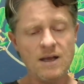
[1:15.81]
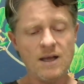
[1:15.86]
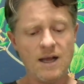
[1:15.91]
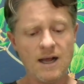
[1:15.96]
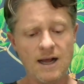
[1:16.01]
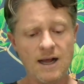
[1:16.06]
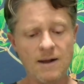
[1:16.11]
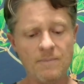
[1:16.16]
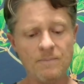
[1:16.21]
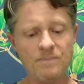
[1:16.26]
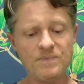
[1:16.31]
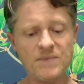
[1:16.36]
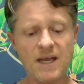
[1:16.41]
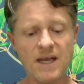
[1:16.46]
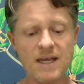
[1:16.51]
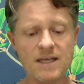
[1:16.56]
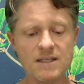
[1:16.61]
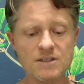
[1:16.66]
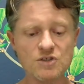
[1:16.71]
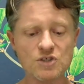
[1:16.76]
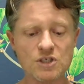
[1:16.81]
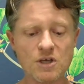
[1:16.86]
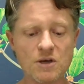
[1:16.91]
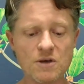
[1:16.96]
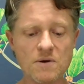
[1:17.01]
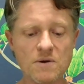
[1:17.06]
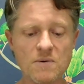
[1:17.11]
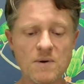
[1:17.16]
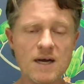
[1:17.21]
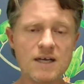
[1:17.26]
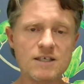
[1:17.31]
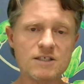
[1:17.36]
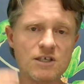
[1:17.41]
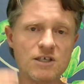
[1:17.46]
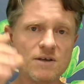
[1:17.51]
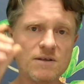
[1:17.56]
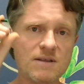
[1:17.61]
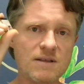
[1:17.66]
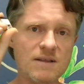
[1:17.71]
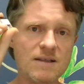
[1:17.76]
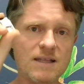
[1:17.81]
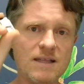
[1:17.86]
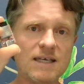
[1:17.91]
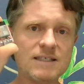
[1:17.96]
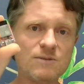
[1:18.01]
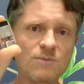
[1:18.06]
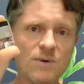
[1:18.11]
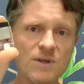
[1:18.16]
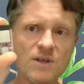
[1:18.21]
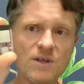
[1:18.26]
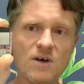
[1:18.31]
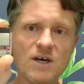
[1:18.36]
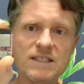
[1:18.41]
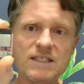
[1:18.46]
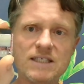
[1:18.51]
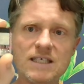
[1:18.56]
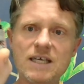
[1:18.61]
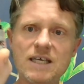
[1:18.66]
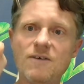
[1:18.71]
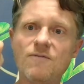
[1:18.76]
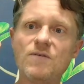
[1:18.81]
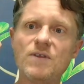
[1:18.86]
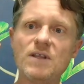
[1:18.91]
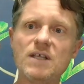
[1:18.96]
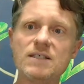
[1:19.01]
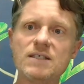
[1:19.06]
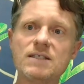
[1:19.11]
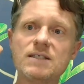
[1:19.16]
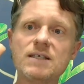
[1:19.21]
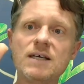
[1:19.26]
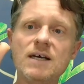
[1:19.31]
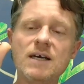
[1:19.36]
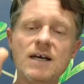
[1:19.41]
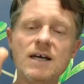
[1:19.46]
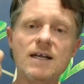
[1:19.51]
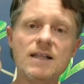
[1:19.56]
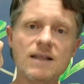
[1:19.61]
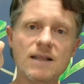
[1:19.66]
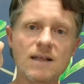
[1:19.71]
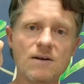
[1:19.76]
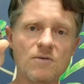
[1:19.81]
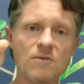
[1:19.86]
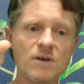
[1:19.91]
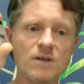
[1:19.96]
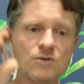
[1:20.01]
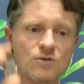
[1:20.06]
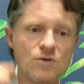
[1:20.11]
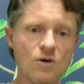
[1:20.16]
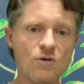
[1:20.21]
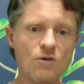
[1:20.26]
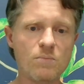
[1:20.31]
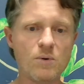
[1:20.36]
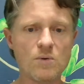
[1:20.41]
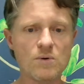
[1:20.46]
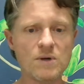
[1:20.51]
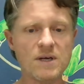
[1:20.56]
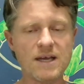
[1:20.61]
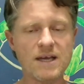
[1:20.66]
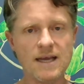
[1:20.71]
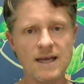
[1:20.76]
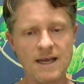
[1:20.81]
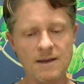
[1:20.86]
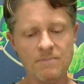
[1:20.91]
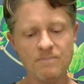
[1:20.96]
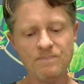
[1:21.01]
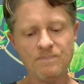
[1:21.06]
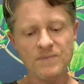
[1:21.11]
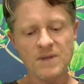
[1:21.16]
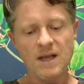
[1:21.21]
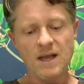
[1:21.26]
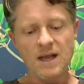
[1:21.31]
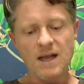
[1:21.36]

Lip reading: So that's where the idea for this little control board came.